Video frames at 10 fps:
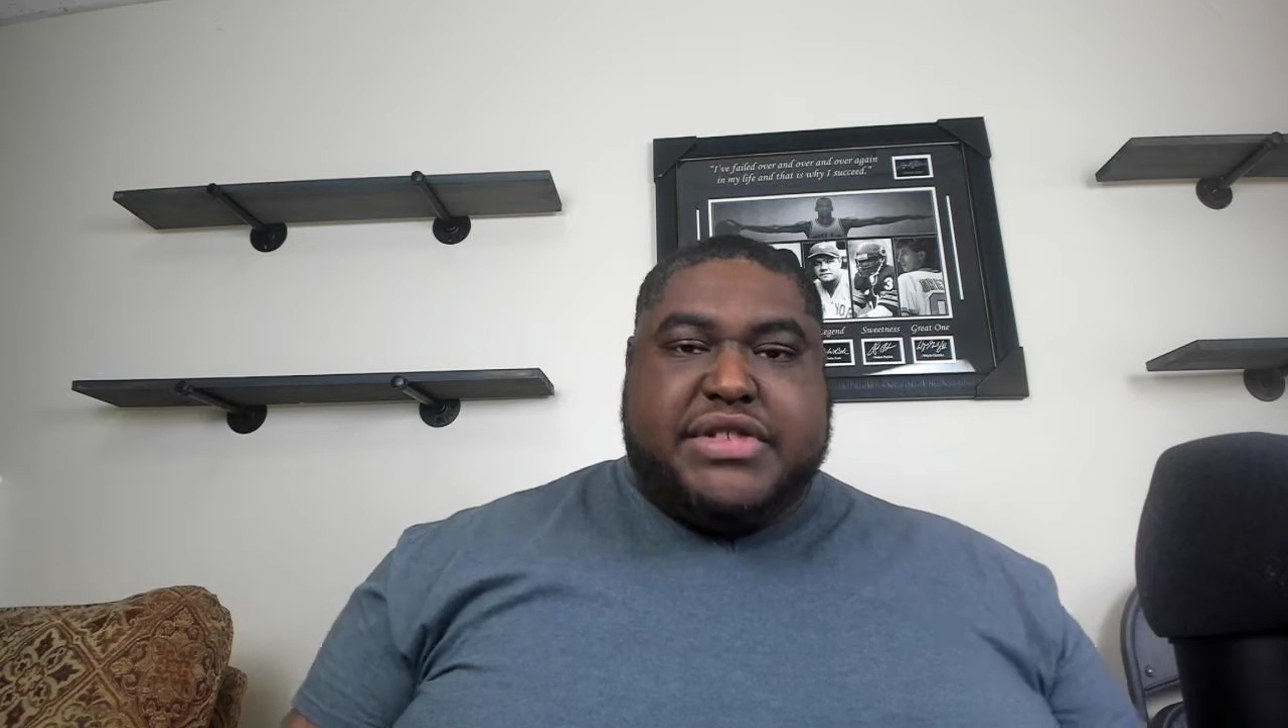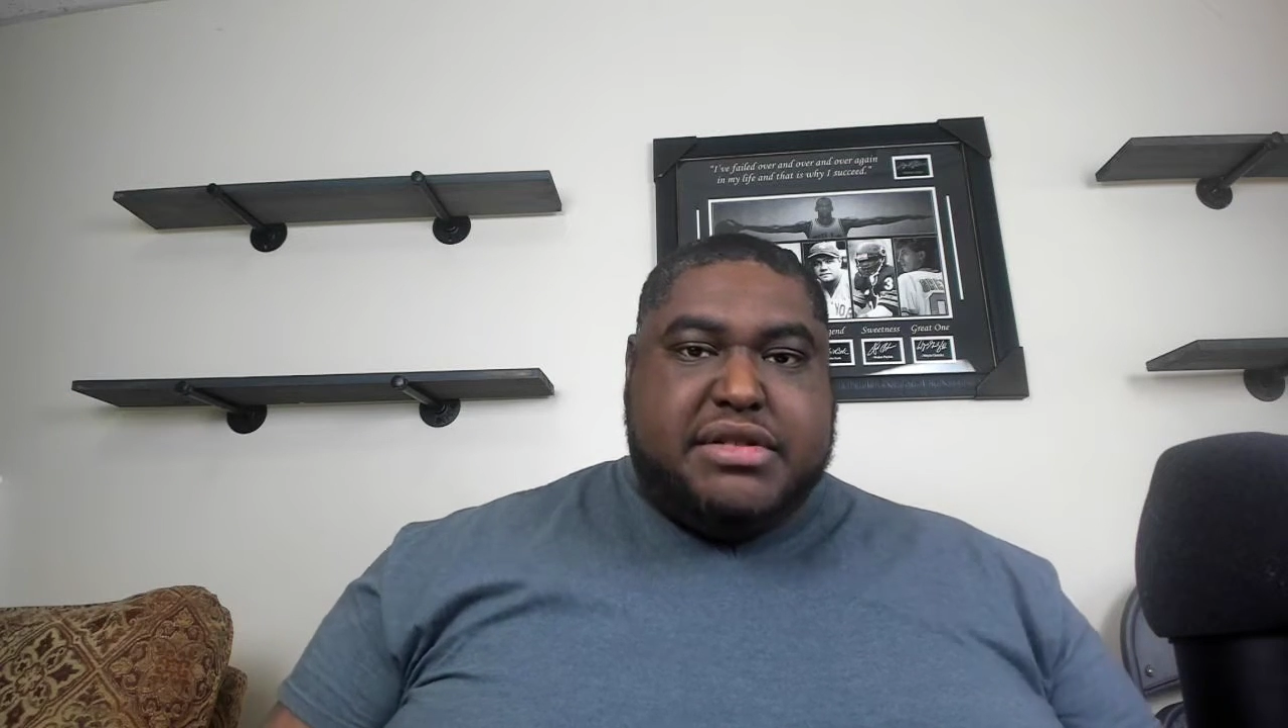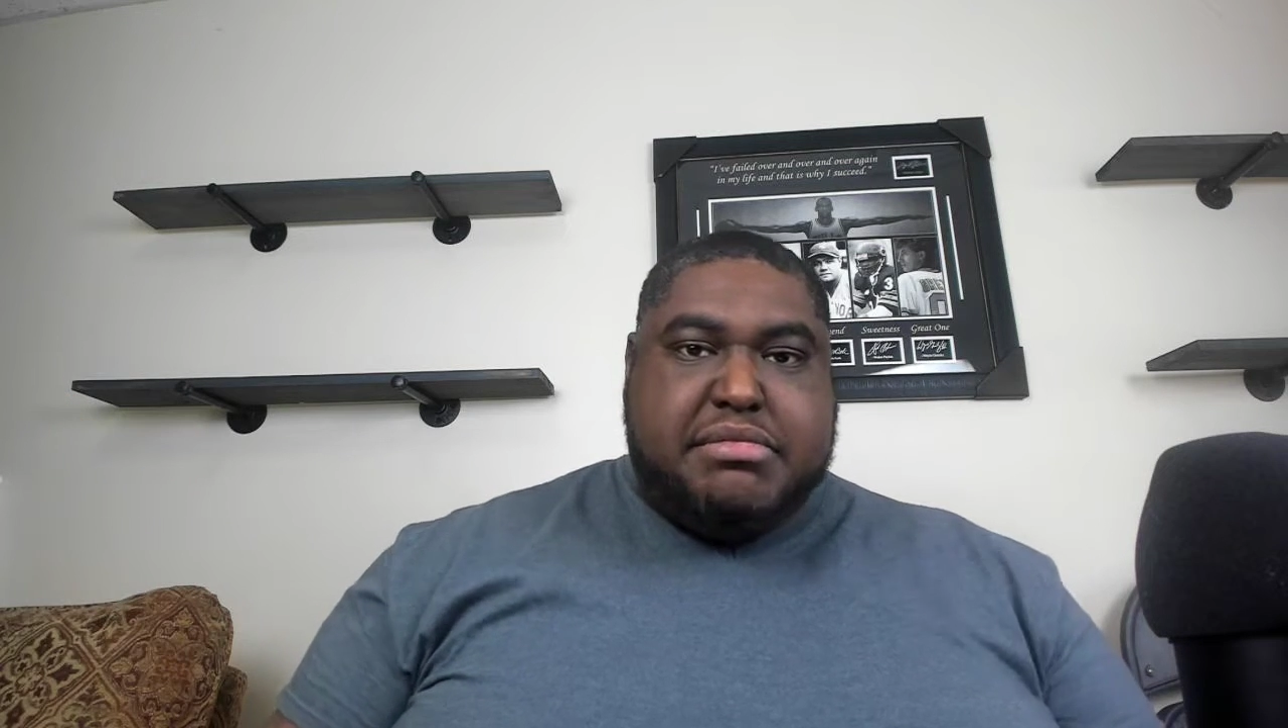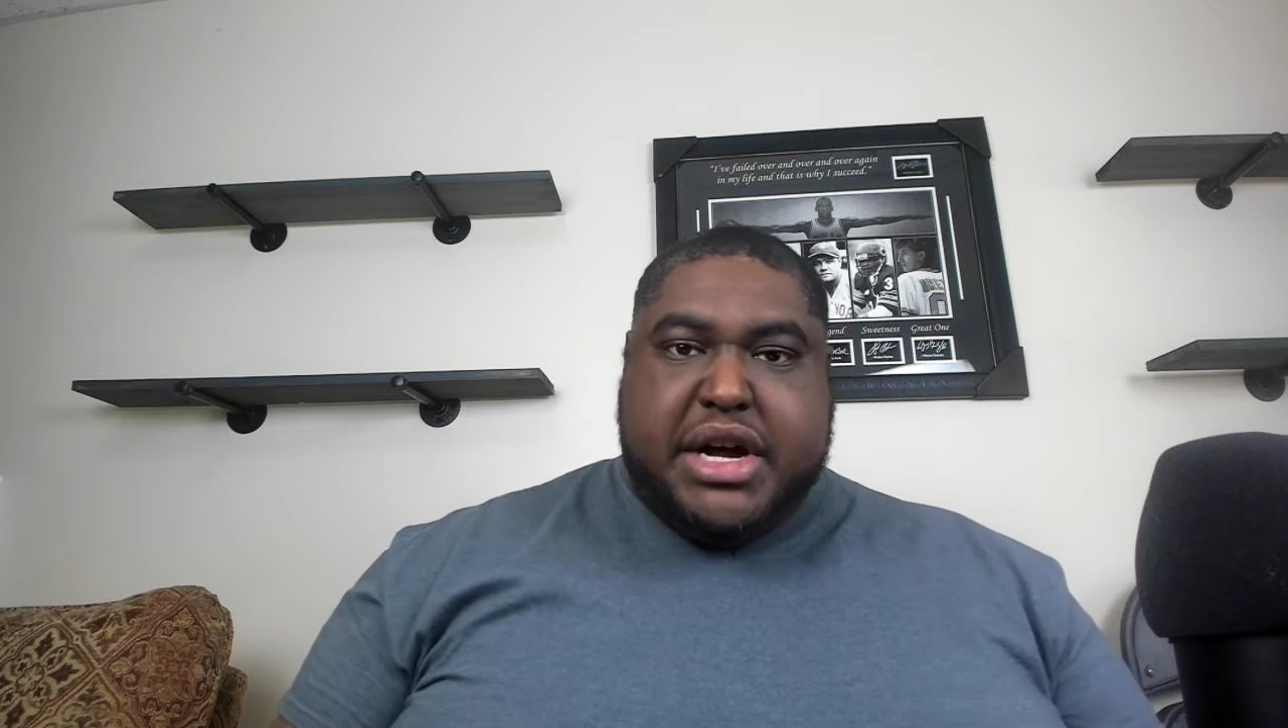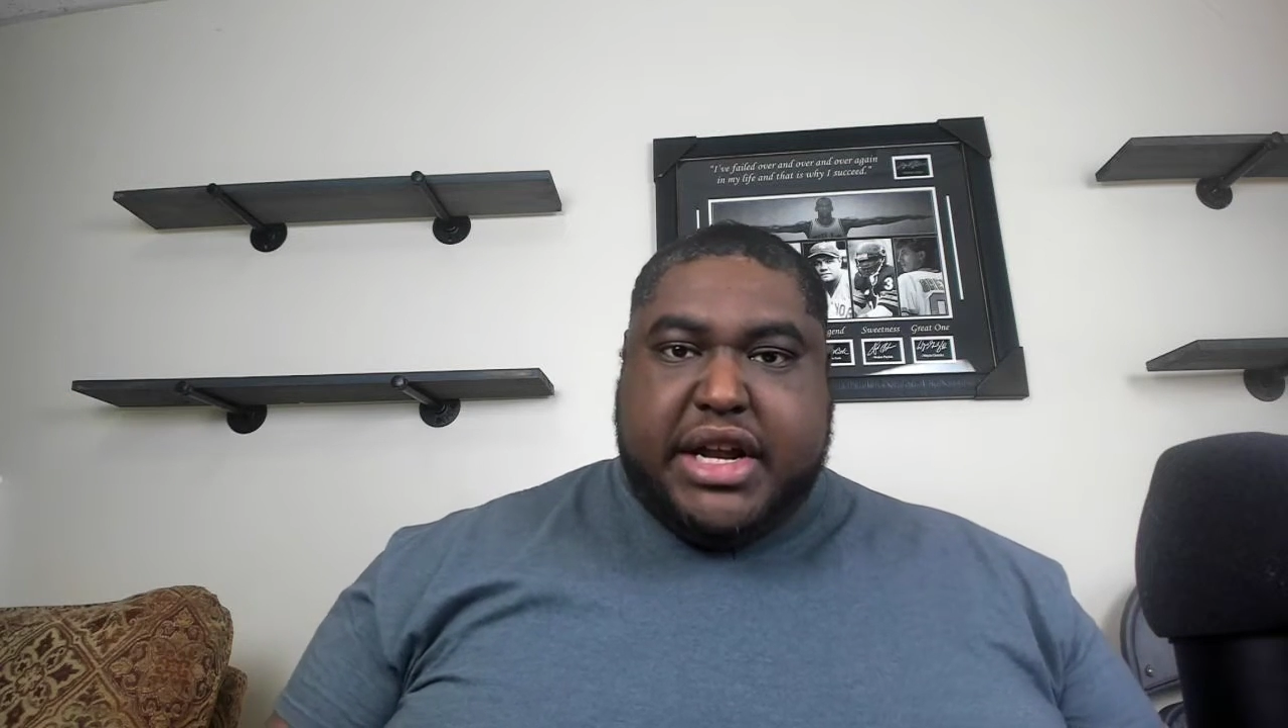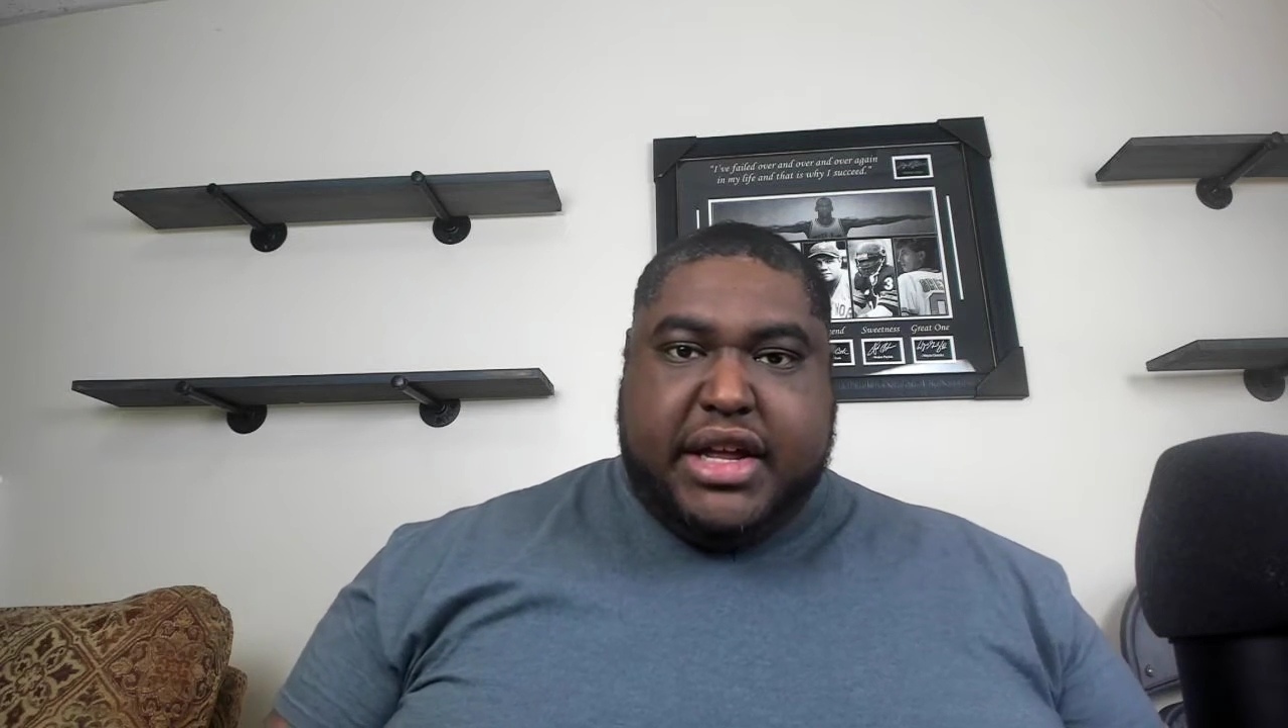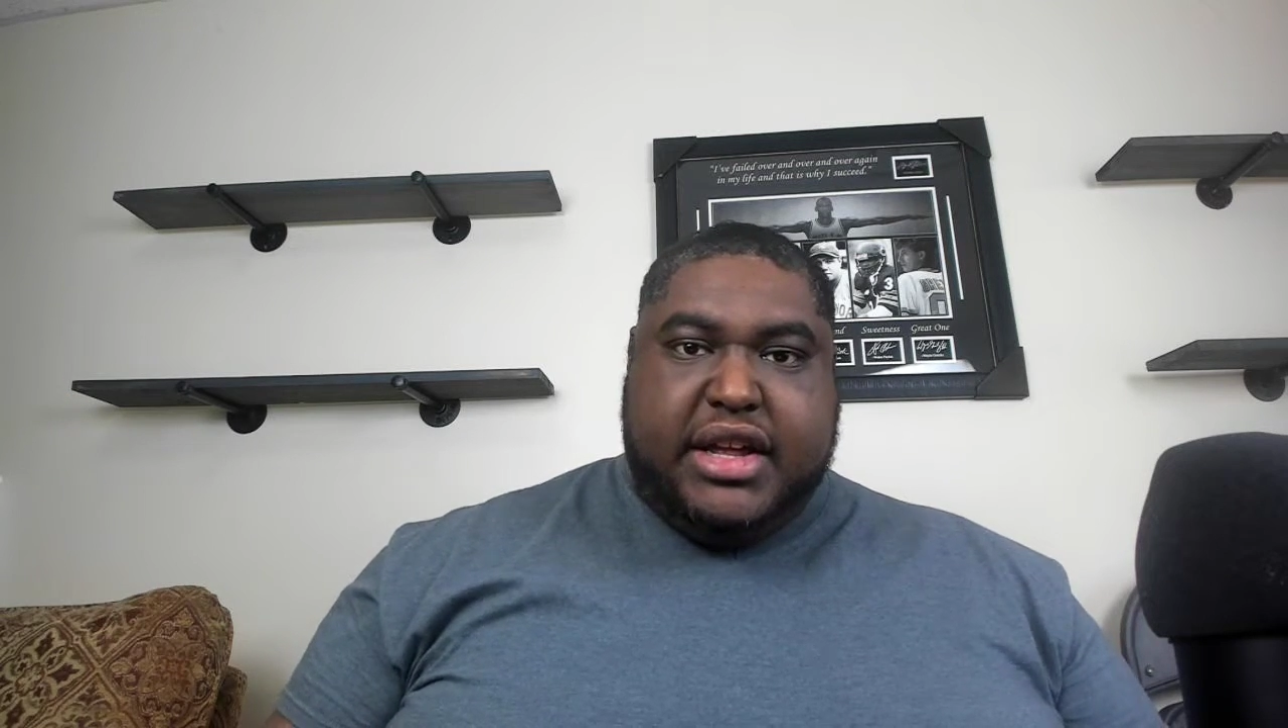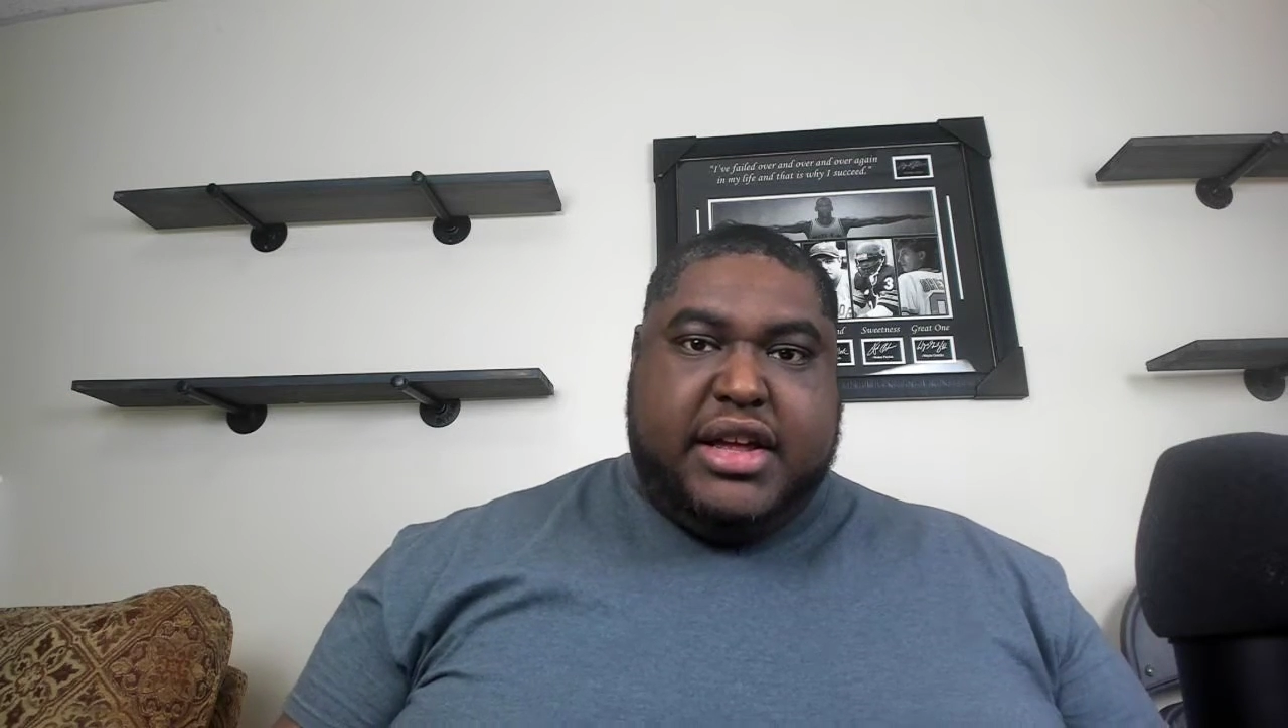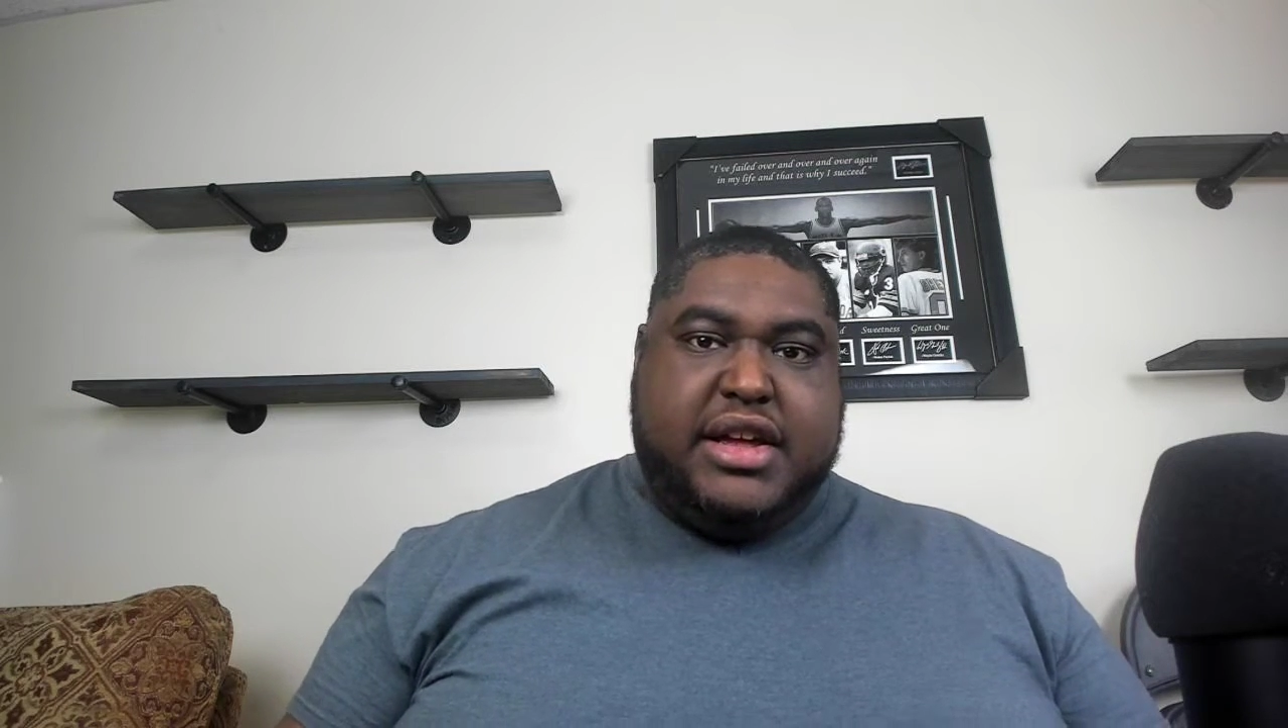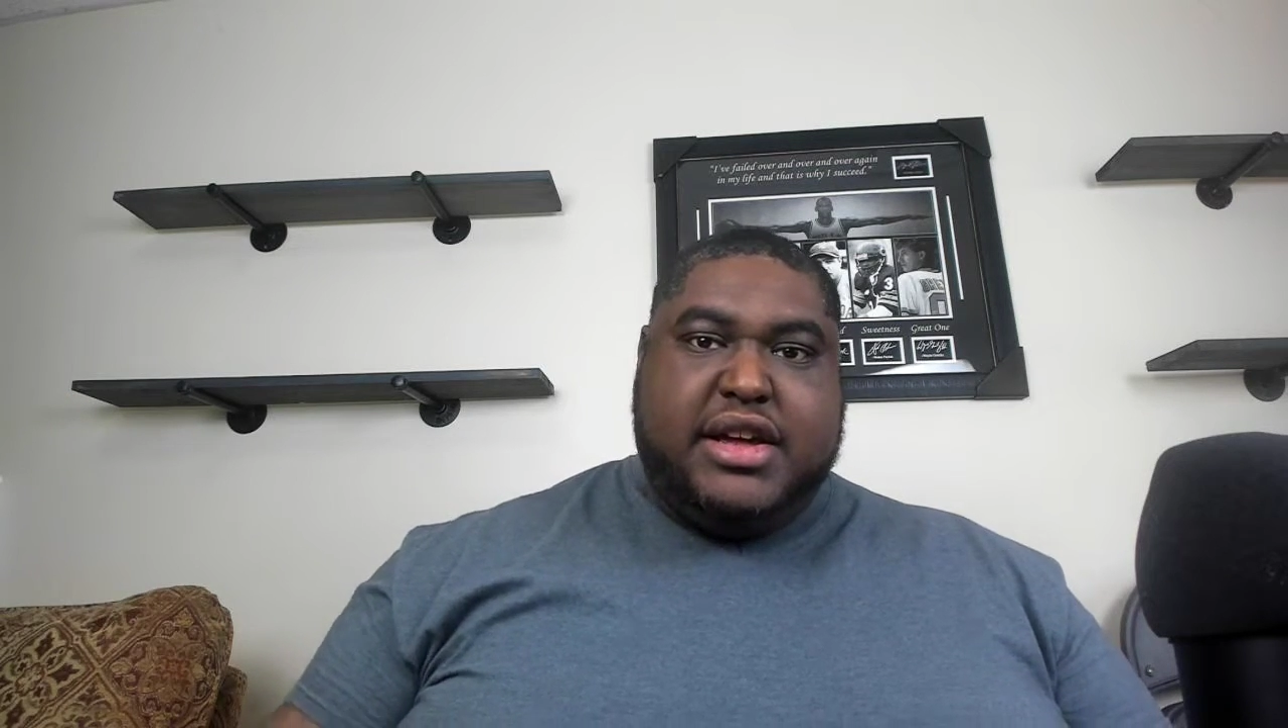some
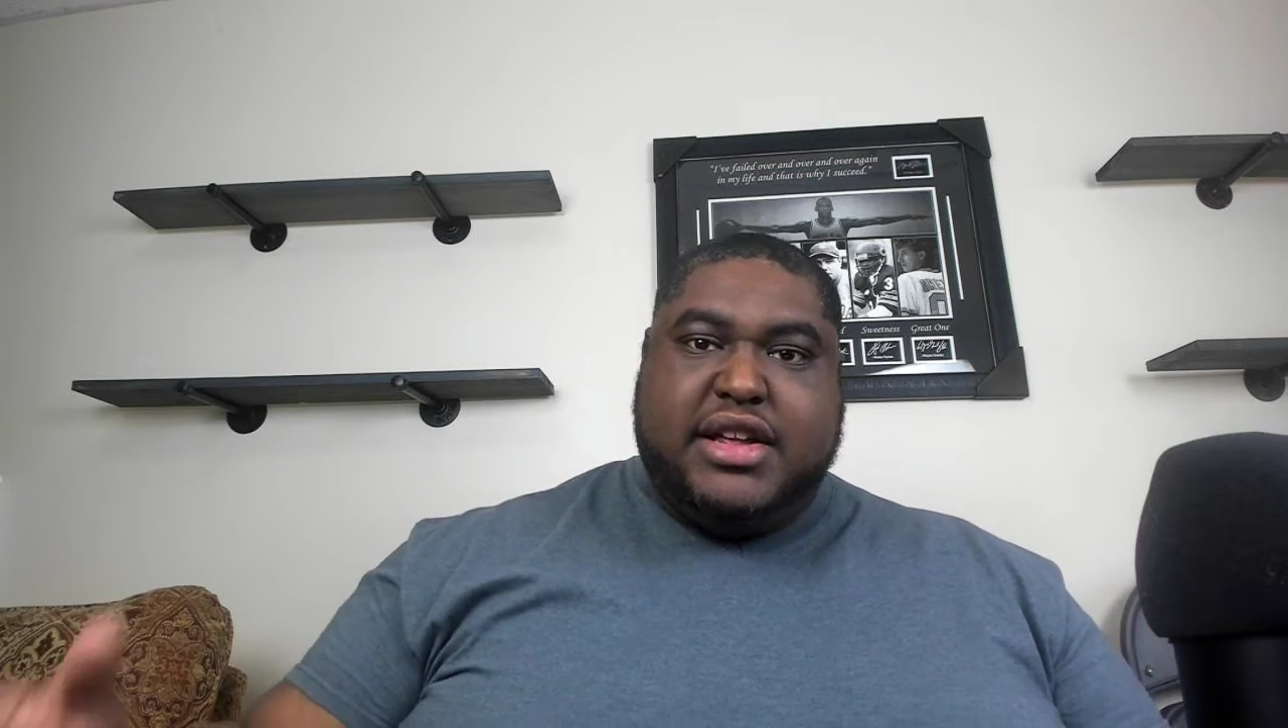money.